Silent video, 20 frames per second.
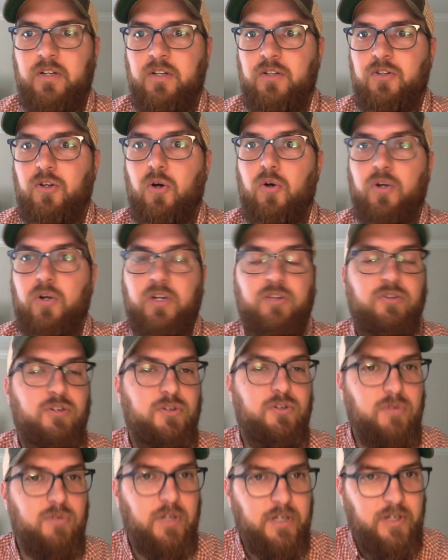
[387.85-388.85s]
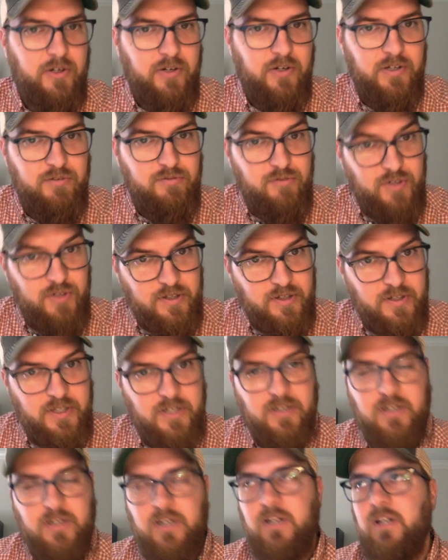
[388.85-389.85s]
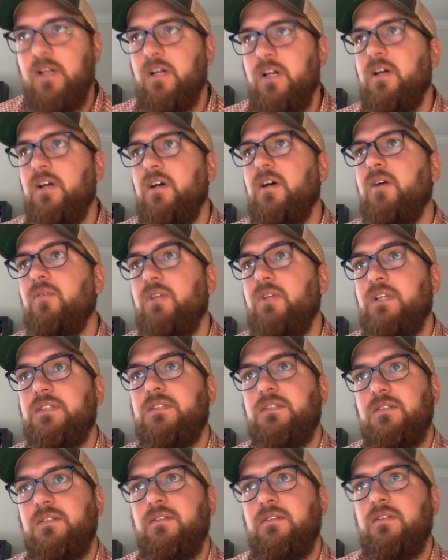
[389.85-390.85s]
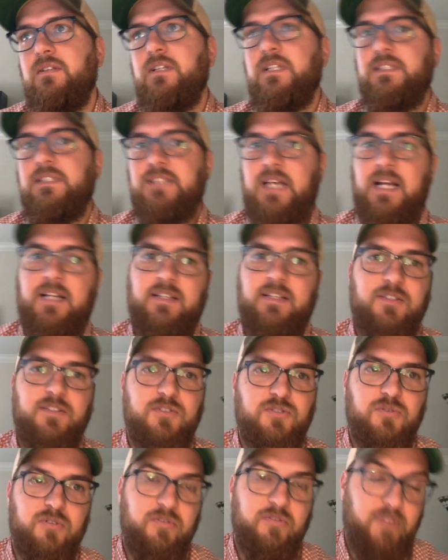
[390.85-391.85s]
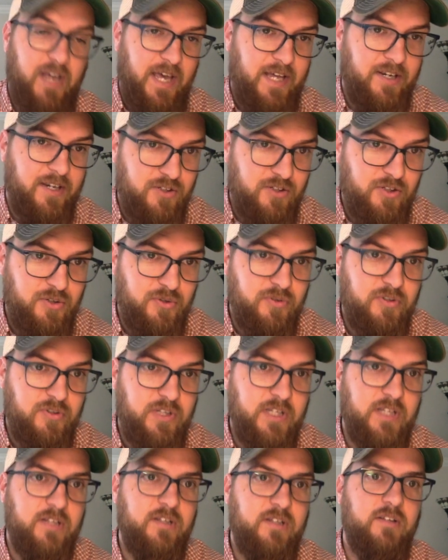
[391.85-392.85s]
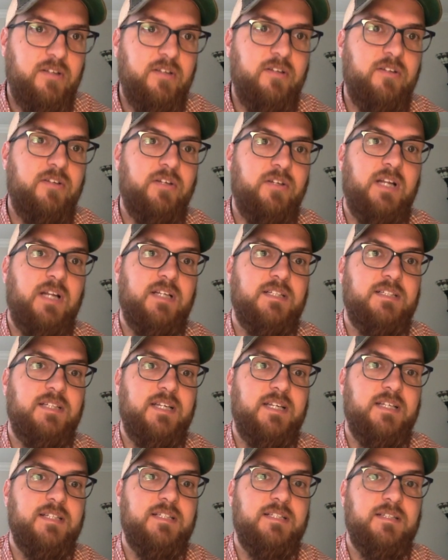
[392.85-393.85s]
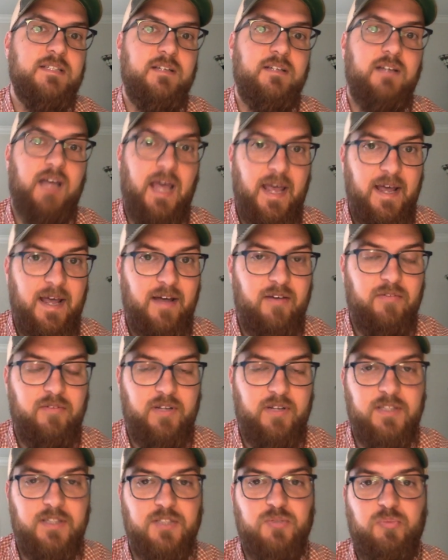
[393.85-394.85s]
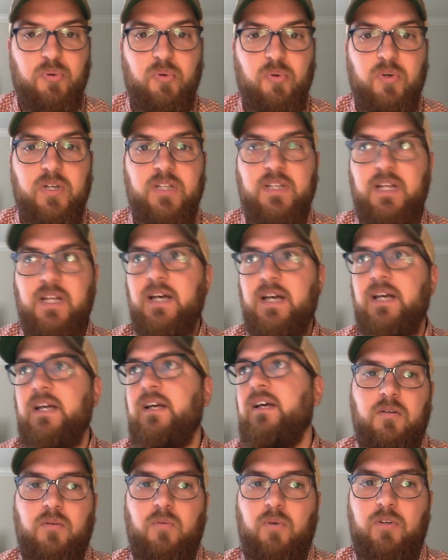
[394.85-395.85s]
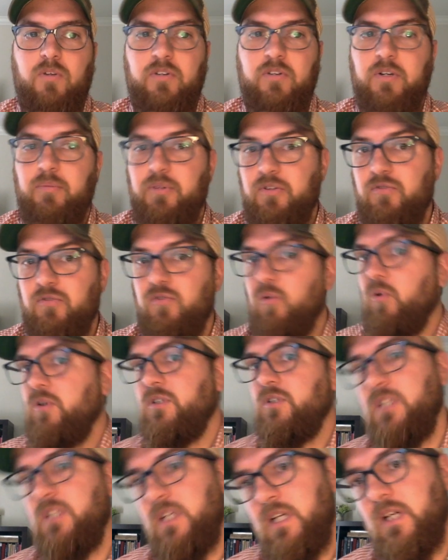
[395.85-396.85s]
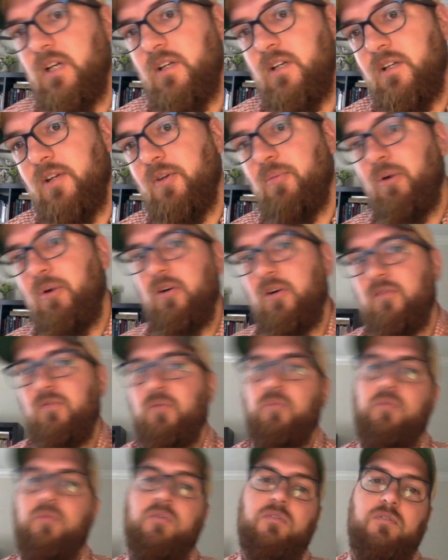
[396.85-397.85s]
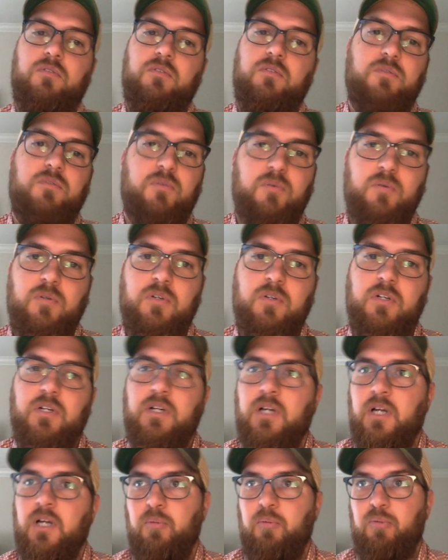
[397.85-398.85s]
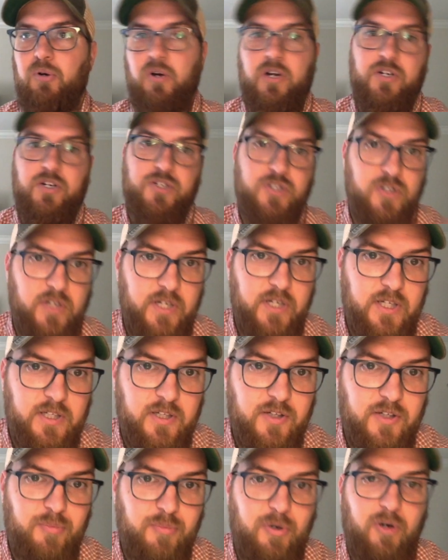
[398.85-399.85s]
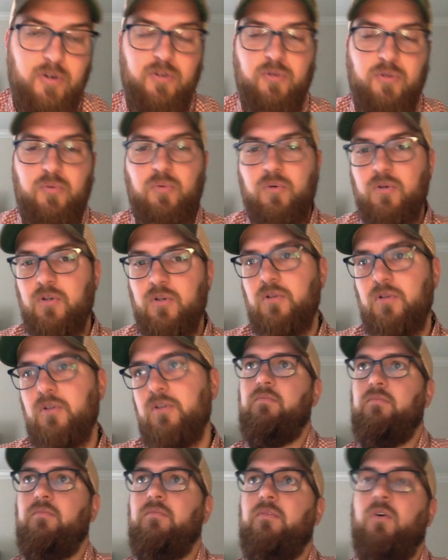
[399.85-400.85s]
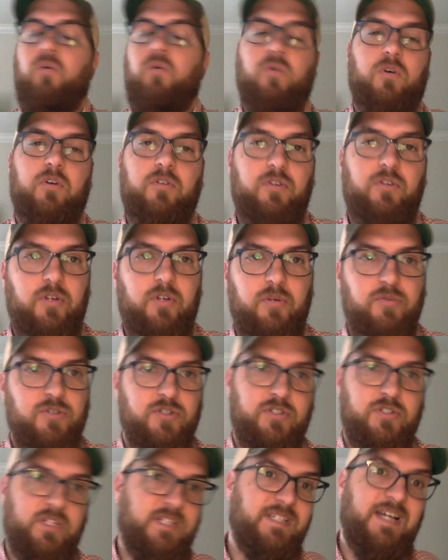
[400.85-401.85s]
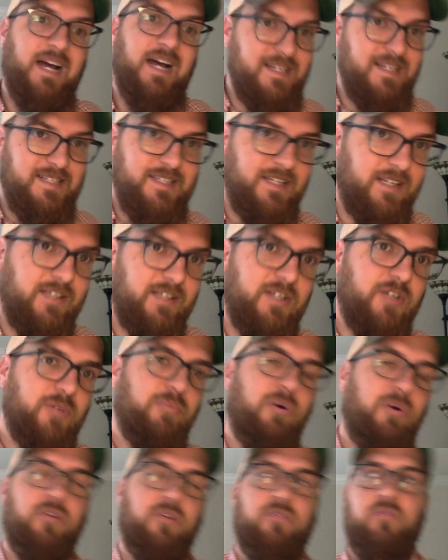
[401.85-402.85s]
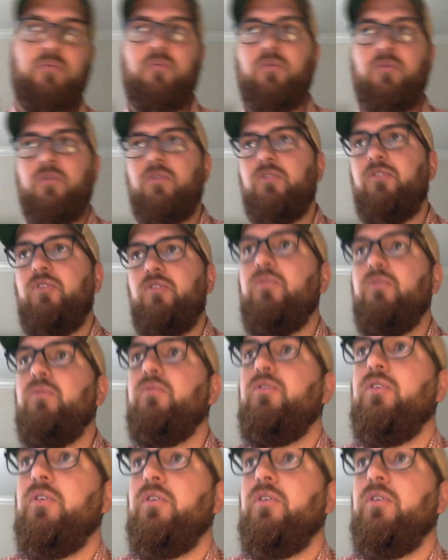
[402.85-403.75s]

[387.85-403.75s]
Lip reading: talking to you like you're inferior, well, that's exactly the sort of attitude that the United States is going to have at this point, that whether it be forcing another part of the world or pressuring another part of the world, or just enticing another part of the world to